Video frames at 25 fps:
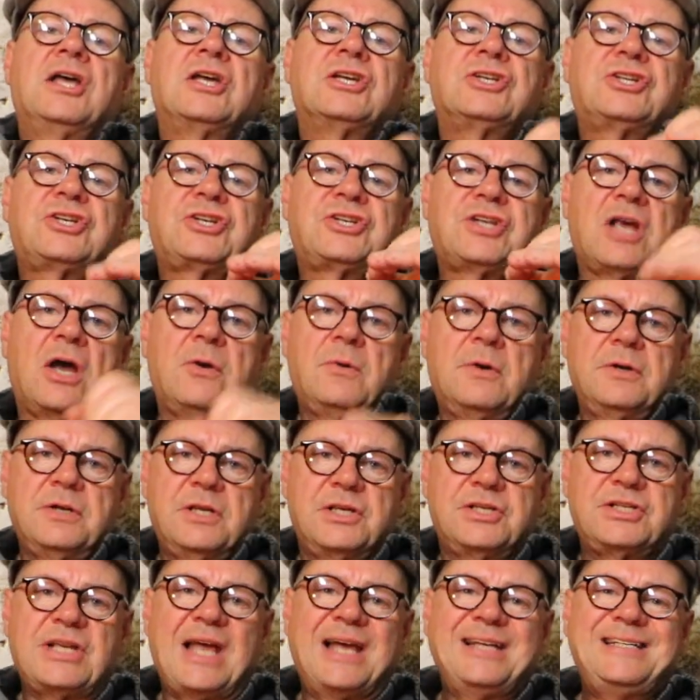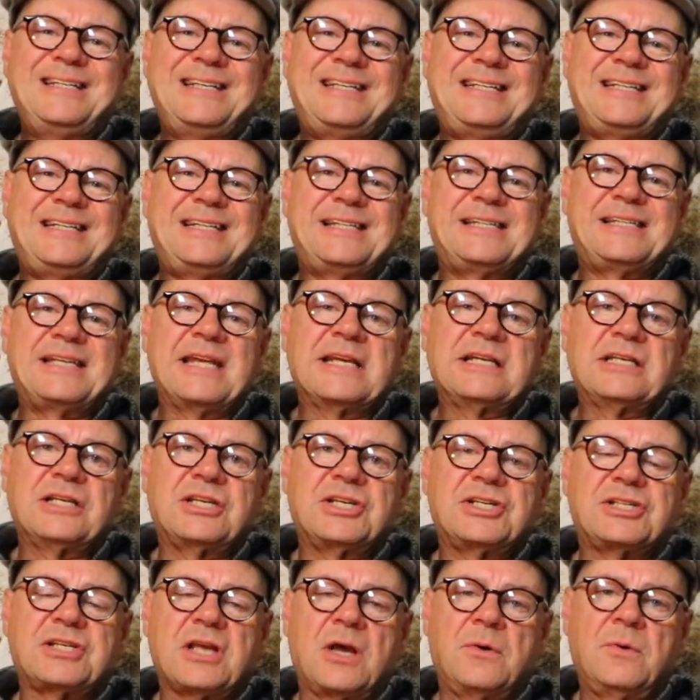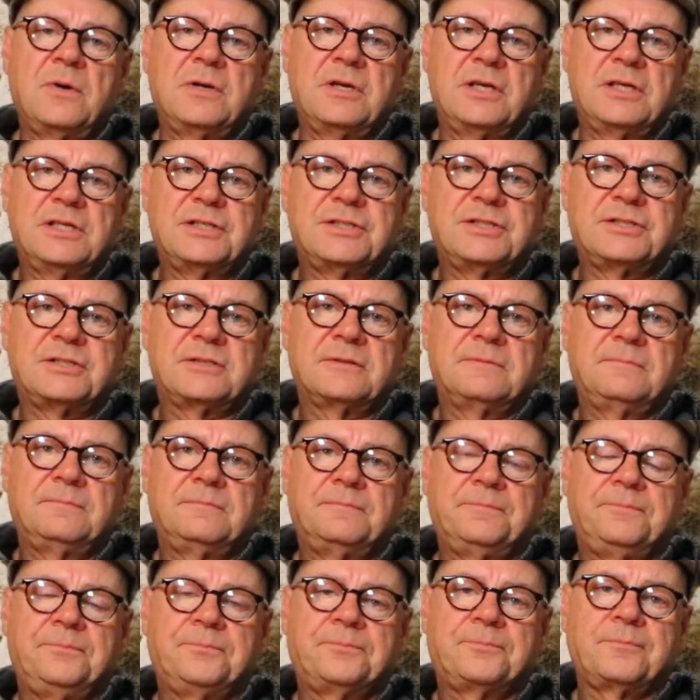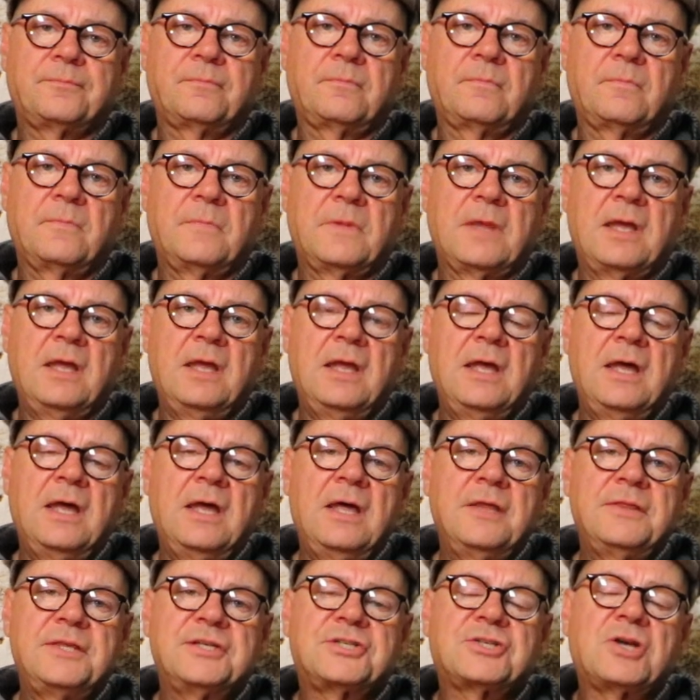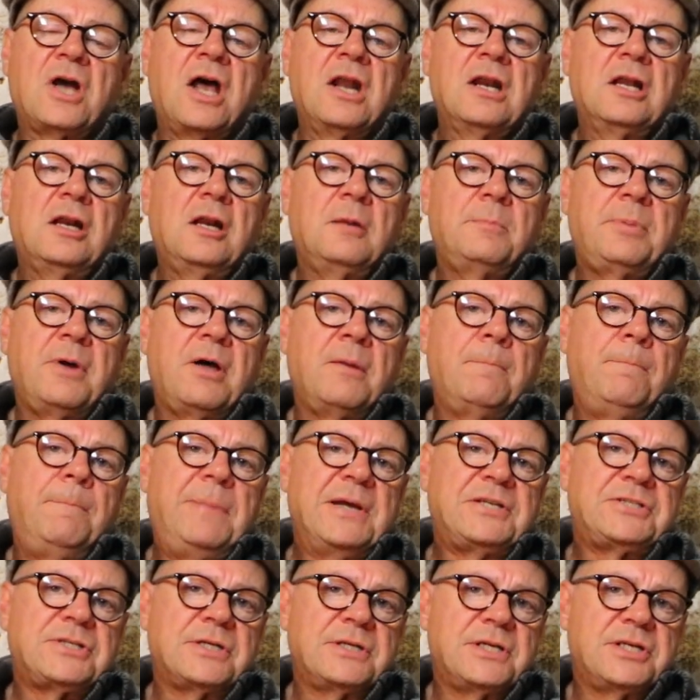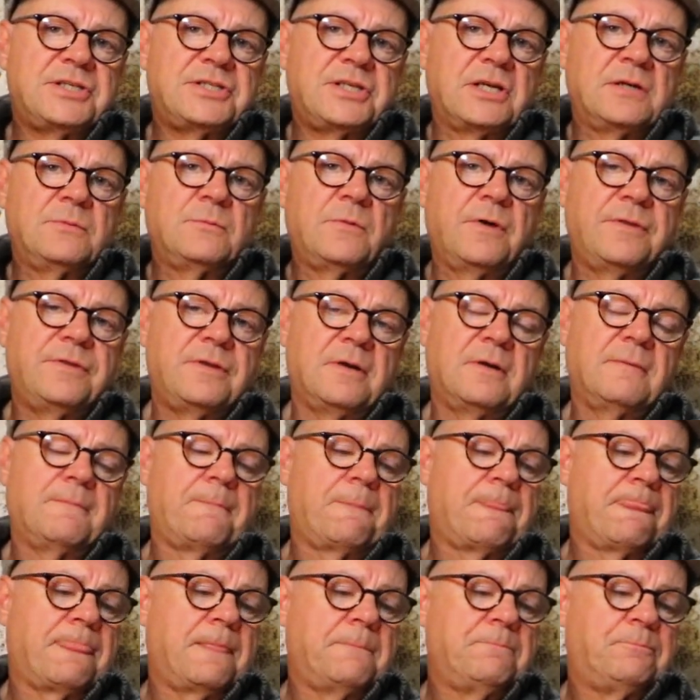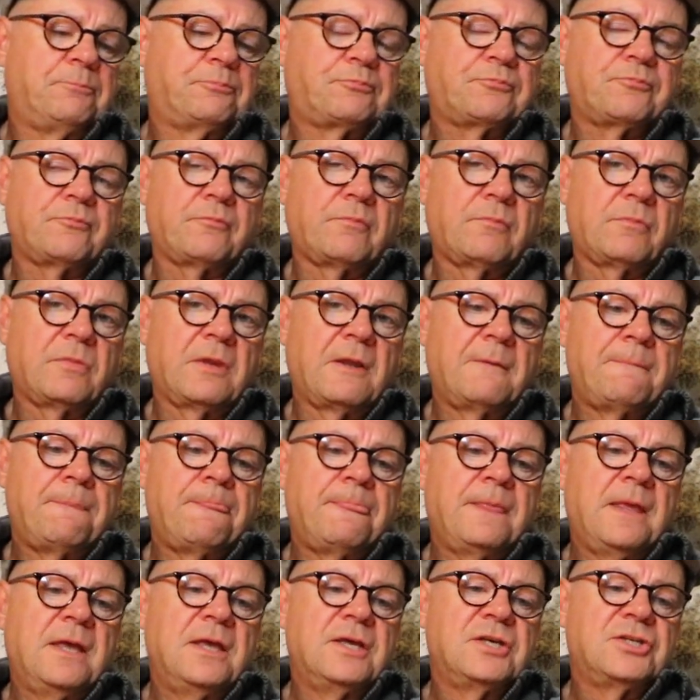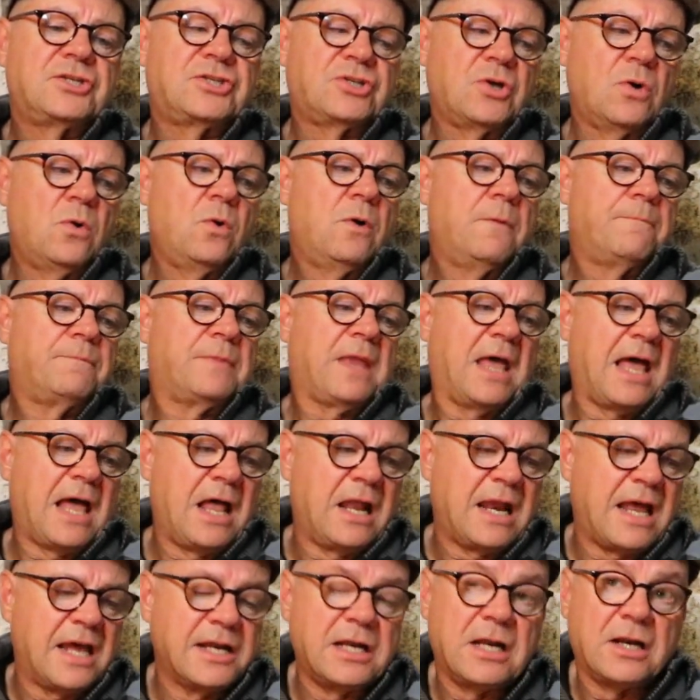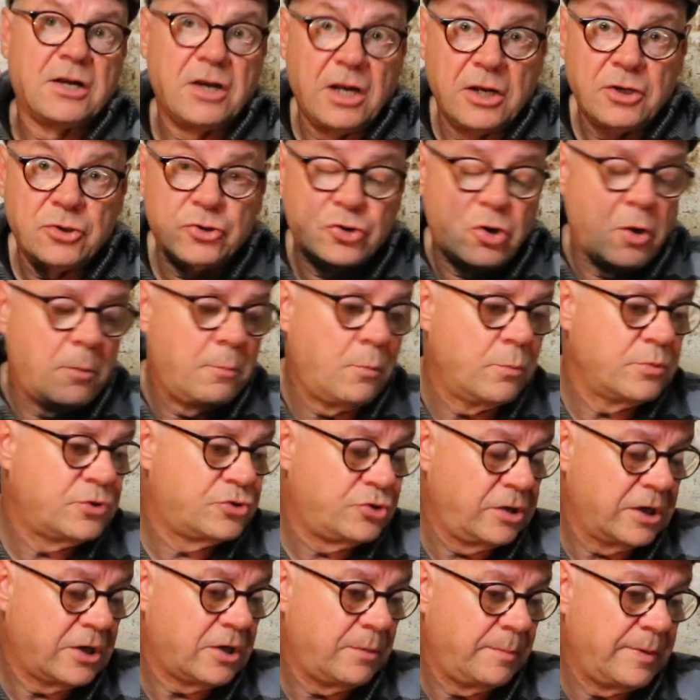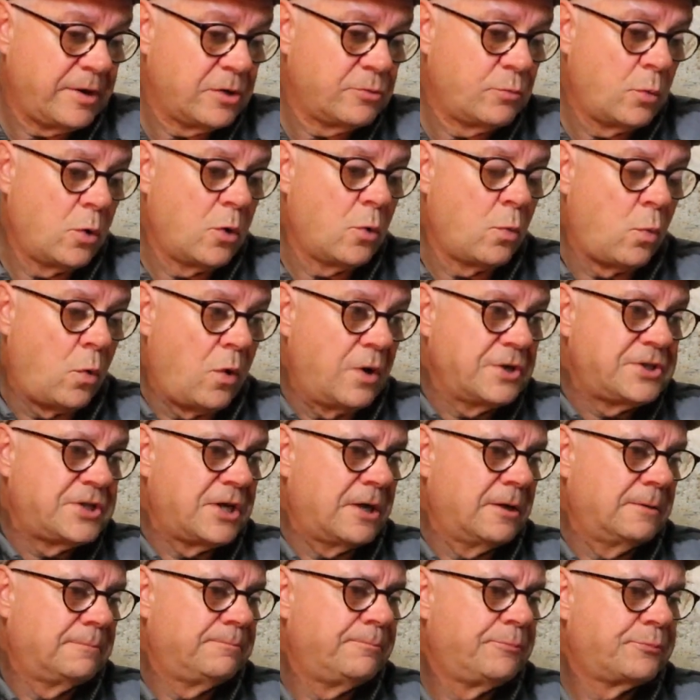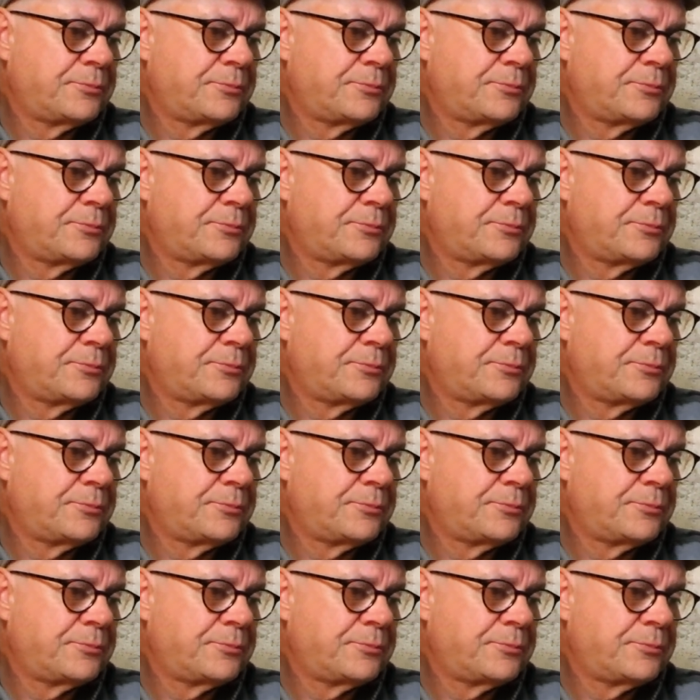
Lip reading: Sourness, a distinct sourness. That's got a little bit of bitterness in with it. So I'll add a little bit more water.